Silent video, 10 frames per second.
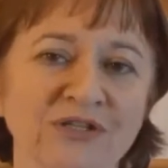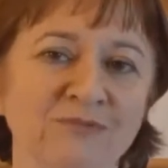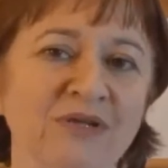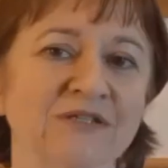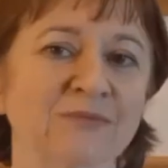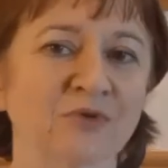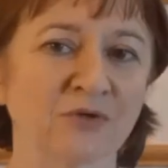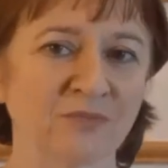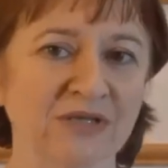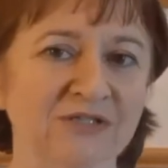it because it
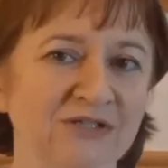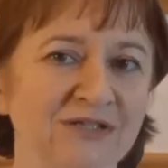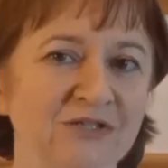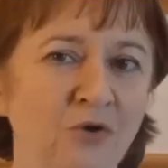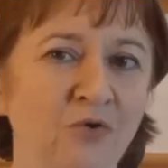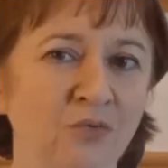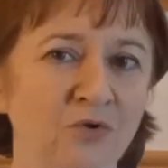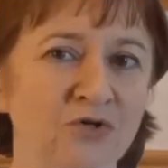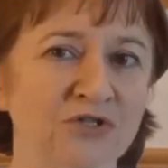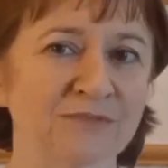brought me into this whole
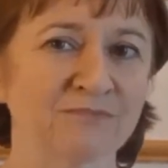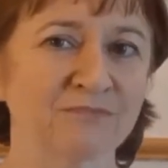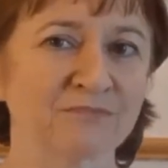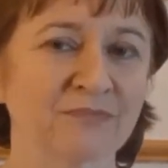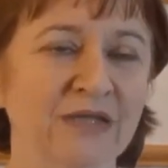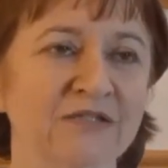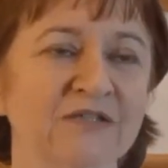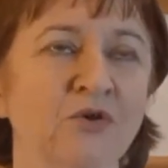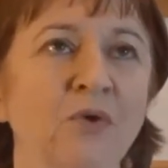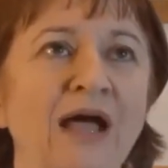world.
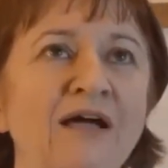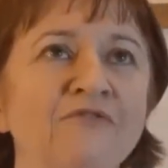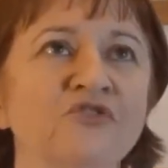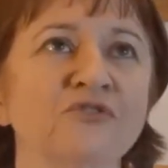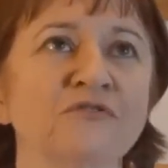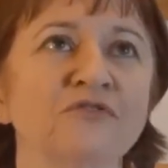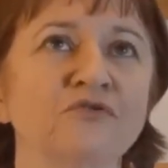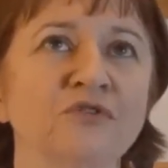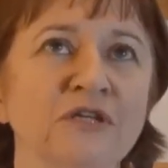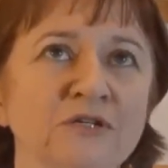So after a few
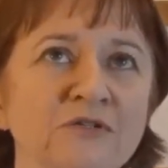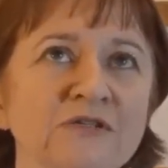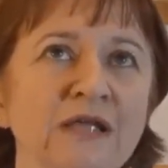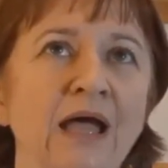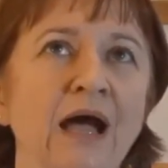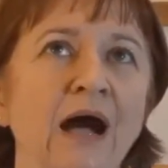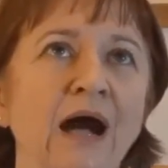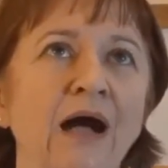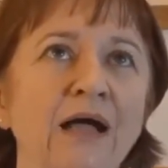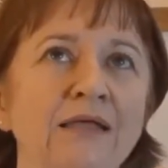years,
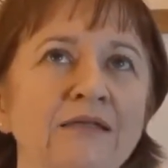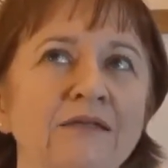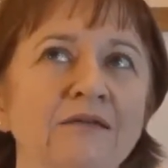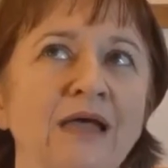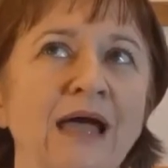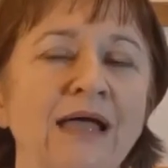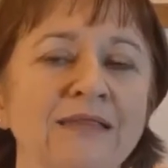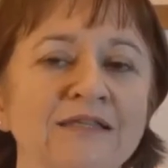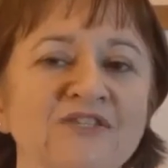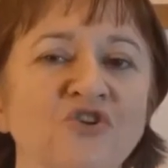I had
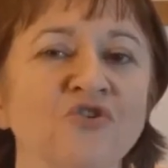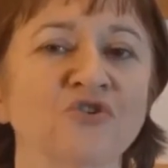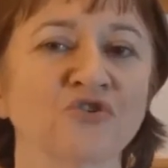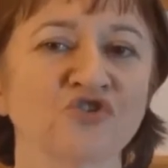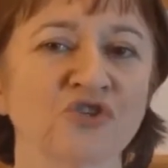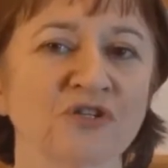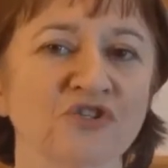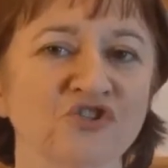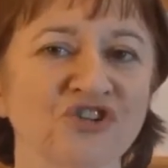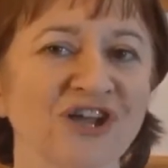this urge
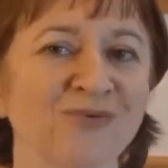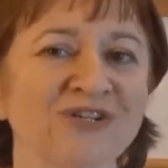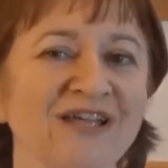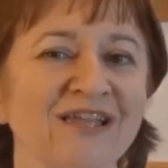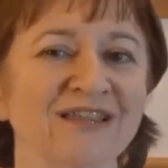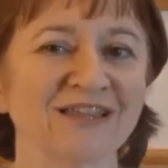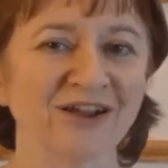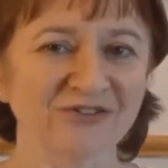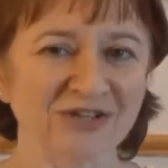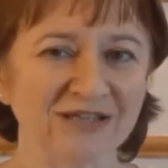to share what I had
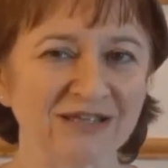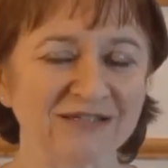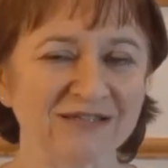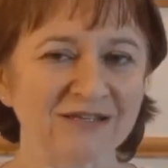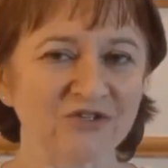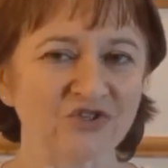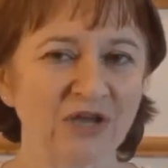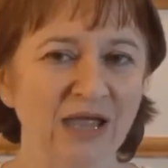learnt at that stage.